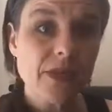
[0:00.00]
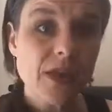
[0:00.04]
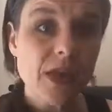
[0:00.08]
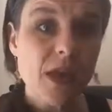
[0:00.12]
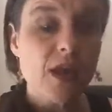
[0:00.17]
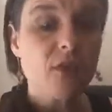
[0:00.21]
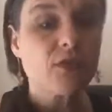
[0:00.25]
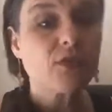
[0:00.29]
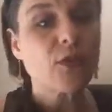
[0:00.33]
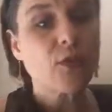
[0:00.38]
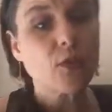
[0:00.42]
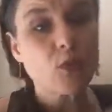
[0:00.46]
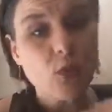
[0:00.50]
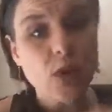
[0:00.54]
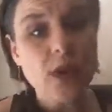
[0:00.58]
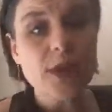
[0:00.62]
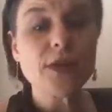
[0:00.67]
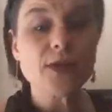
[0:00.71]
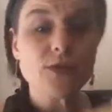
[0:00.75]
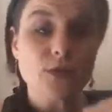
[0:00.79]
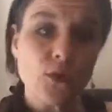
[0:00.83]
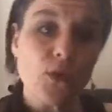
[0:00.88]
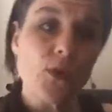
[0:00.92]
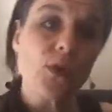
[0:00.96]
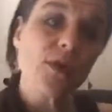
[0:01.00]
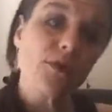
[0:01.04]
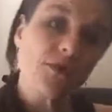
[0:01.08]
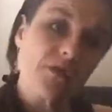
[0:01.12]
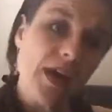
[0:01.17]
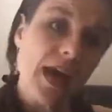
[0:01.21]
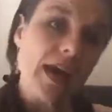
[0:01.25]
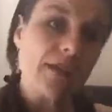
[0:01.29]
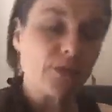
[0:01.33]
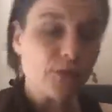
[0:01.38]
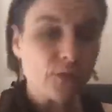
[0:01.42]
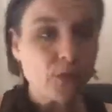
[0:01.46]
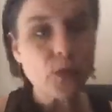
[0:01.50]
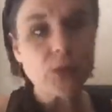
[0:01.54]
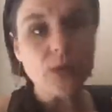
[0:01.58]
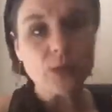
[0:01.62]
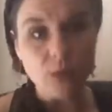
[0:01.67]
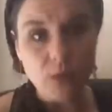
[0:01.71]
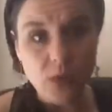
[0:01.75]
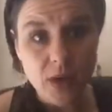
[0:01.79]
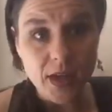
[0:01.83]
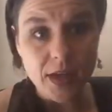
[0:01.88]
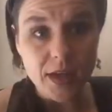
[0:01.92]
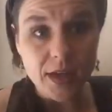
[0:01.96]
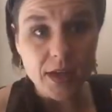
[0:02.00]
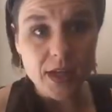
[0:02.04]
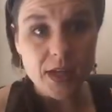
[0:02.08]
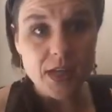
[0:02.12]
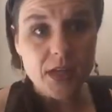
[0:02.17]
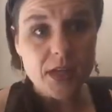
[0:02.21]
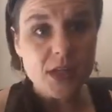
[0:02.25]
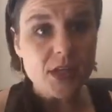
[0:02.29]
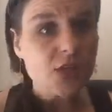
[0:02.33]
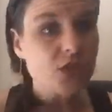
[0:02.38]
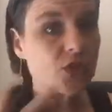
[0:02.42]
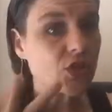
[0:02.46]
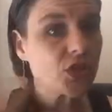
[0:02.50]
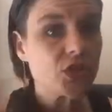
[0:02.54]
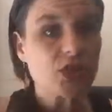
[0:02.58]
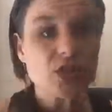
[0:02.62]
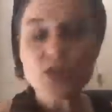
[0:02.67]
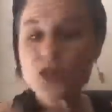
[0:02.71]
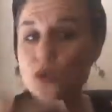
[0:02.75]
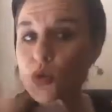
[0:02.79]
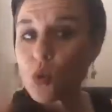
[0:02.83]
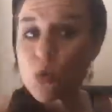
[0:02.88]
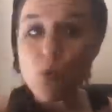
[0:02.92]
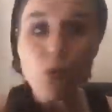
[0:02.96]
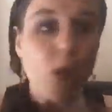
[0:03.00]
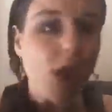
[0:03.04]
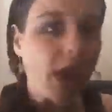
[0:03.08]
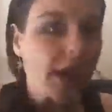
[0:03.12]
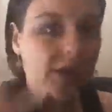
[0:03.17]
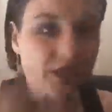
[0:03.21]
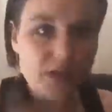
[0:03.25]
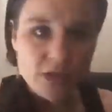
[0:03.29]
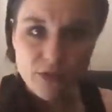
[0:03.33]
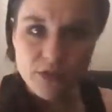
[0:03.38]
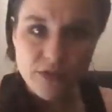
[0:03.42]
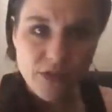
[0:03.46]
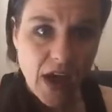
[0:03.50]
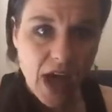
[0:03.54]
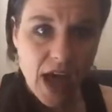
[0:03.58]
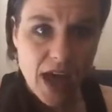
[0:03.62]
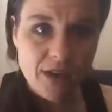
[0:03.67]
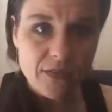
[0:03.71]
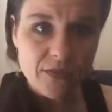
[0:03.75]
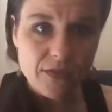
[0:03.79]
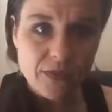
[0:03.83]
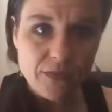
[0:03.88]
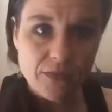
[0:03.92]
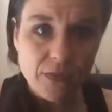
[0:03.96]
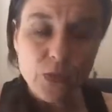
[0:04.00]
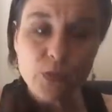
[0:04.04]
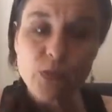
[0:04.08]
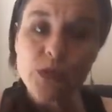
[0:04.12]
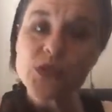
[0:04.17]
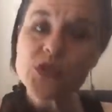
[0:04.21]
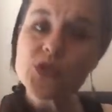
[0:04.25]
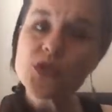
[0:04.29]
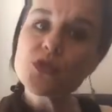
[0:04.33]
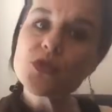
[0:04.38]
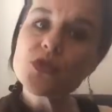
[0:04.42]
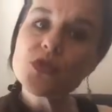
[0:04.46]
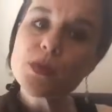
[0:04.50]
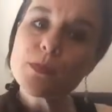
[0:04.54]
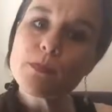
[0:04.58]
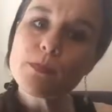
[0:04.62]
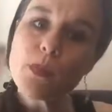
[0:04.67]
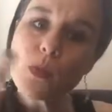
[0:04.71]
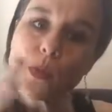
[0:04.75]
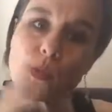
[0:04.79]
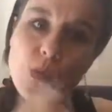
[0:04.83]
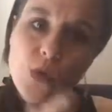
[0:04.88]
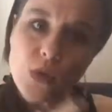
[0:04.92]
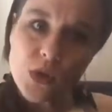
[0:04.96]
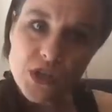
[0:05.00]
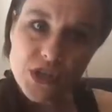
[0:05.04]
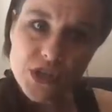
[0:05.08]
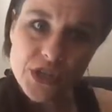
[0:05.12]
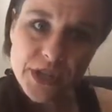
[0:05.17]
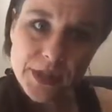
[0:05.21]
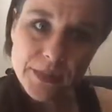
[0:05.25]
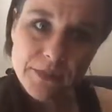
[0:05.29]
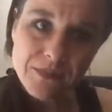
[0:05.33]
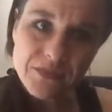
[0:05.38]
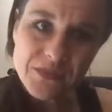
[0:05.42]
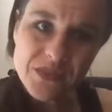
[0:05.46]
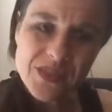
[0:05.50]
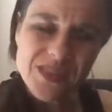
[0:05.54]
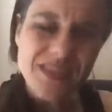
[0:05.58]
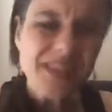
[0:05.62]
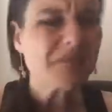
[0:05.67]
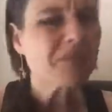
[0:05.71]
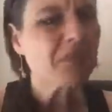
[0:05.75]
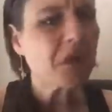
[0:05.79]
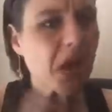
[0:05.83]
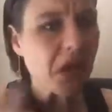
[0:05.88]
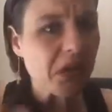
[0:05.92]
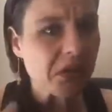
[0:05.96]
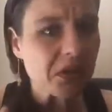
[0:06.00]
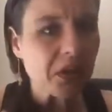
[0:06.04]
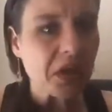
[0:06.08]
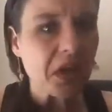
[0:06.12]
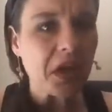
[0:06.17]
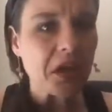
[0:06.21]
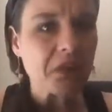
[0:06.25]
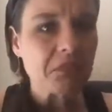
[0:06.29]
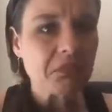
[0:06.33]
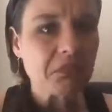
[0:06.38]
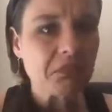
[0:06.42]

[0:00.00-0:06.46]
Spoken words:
from 1 to 4 to 5 to 4 to 1, just to 1 to 5. Reduce the portion. You say, okay,